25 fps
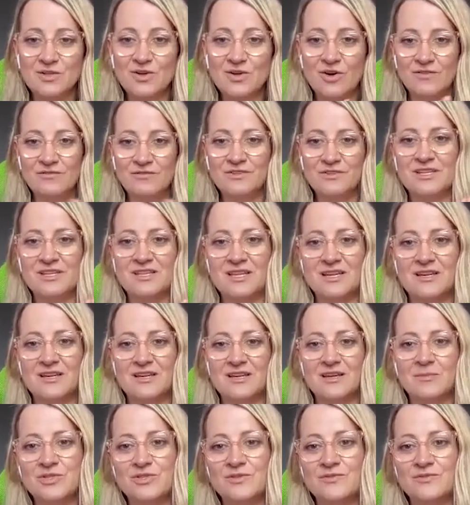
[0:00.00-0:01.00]
feel confident that I
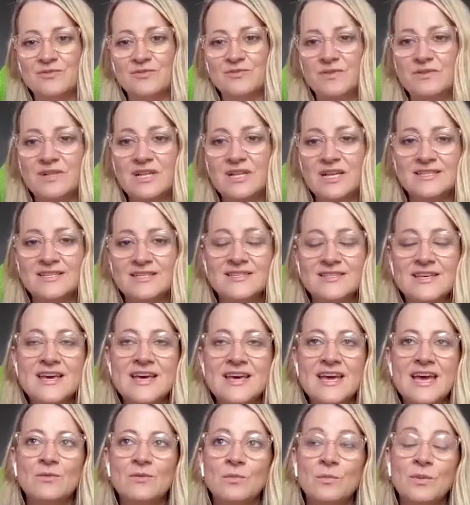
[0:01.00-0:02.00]
can put you in front of clients.
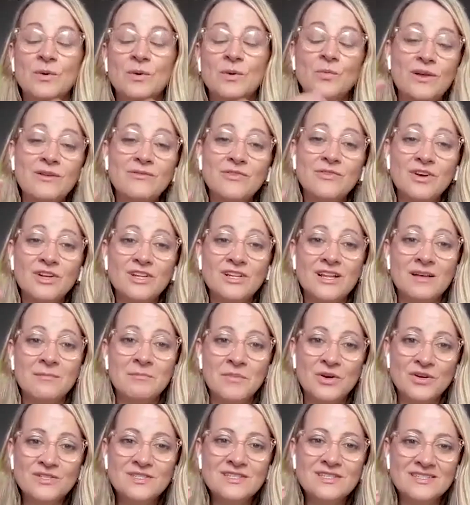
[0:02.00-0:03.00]
And but we've got
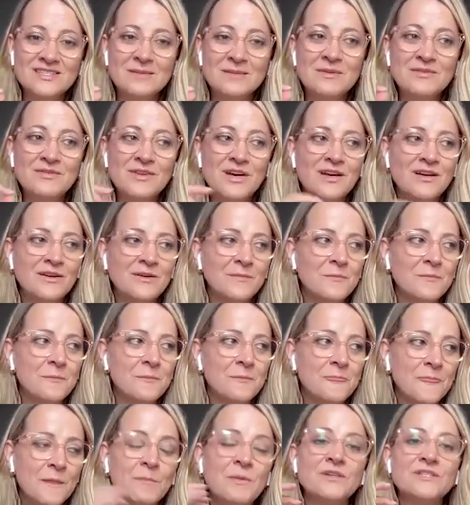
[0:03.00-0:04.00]
most of
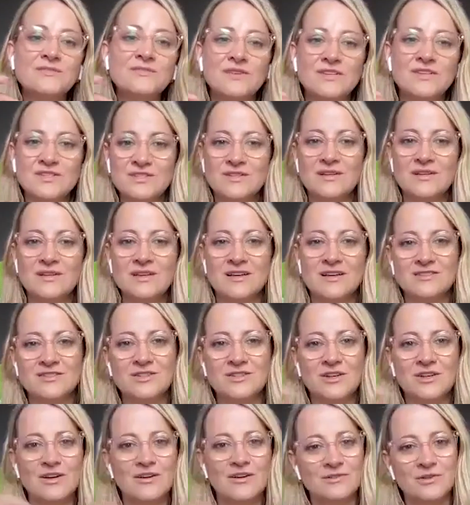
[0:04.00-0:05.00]
our
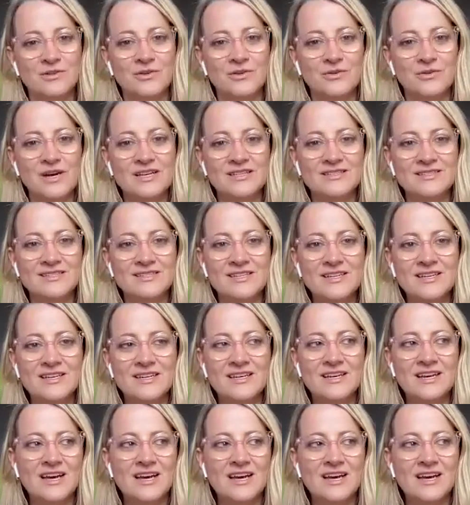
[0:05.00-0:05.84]
staff look great.